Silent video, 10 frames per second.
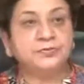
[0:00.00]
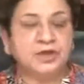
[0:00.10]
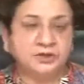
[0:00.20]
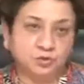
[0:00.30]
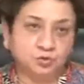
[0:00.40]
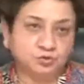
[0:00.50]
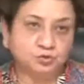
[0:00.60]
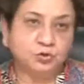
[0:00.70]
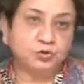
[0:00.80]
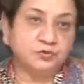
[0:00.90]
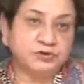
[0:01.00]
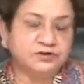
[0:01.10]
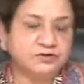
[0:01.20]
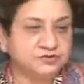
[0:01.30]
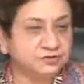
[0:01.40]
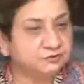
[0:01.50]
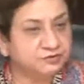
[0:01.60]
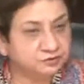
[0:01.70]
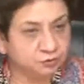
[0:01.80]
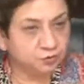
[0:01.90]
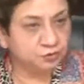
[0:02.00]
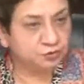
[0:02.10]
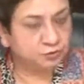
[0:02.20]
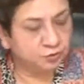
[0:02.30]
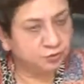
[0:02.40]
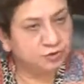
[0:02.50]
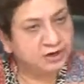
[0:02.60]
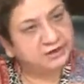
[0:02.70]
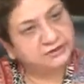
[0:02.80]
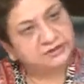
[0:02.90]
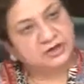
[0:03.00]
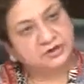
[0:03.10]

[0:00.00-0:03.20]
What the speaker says: and those who are ovarian reserve is good and they are